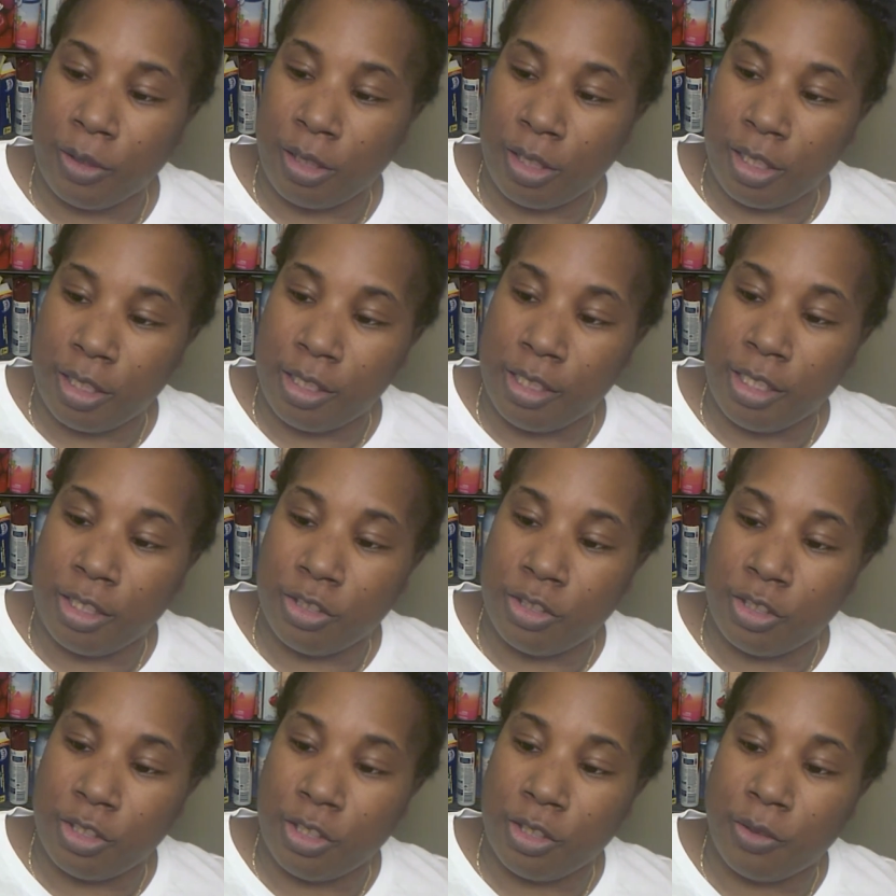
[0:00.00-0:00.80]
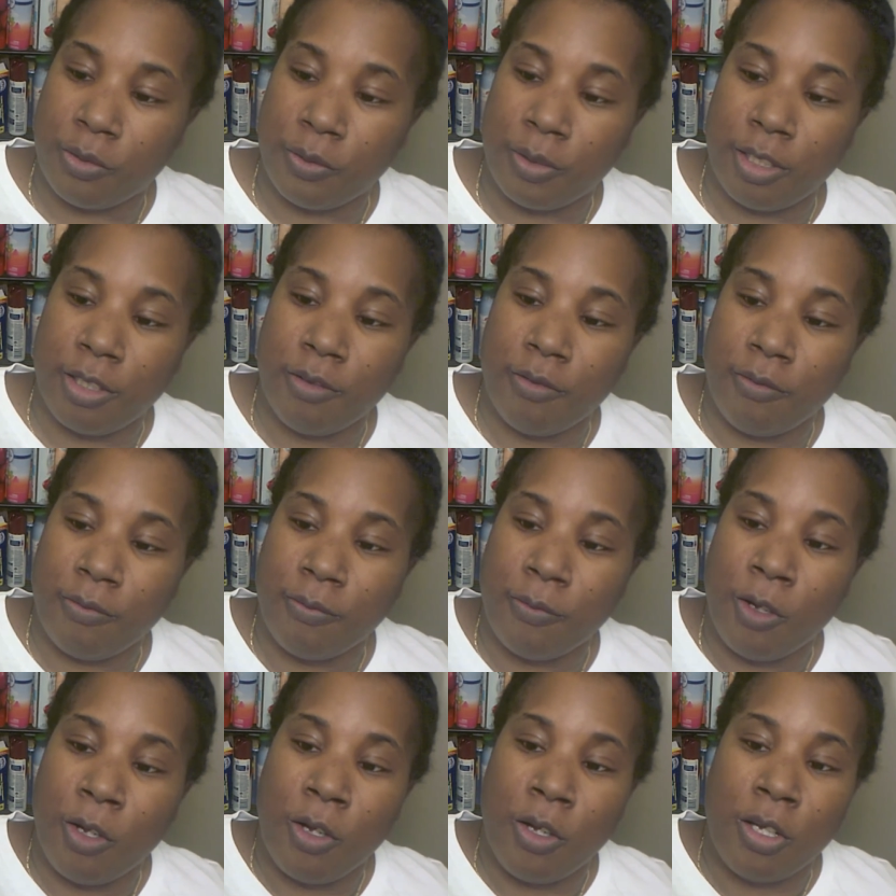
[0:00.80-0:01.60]
conditioning cream
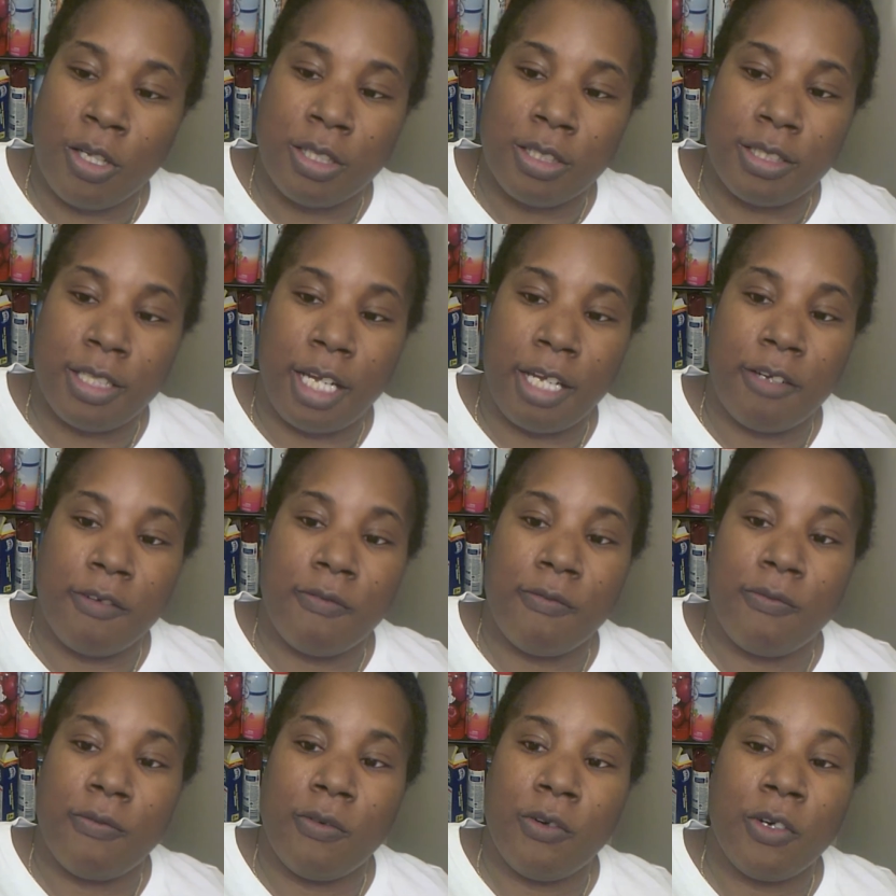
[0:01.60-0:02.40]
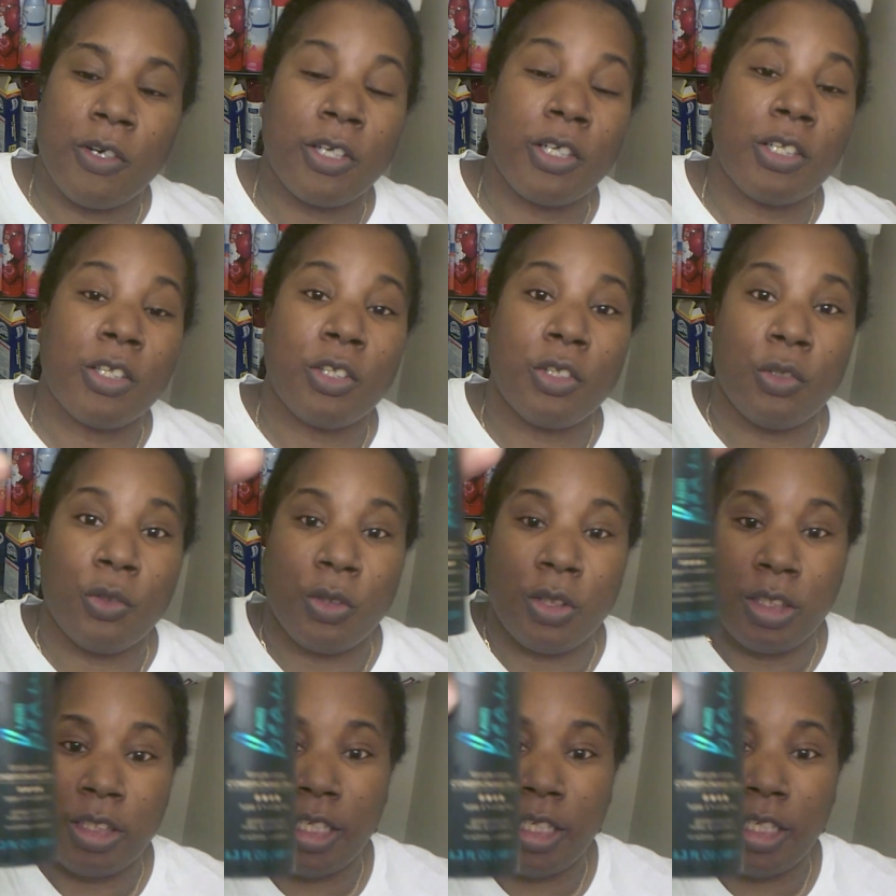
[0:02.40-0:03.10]
type 4 curly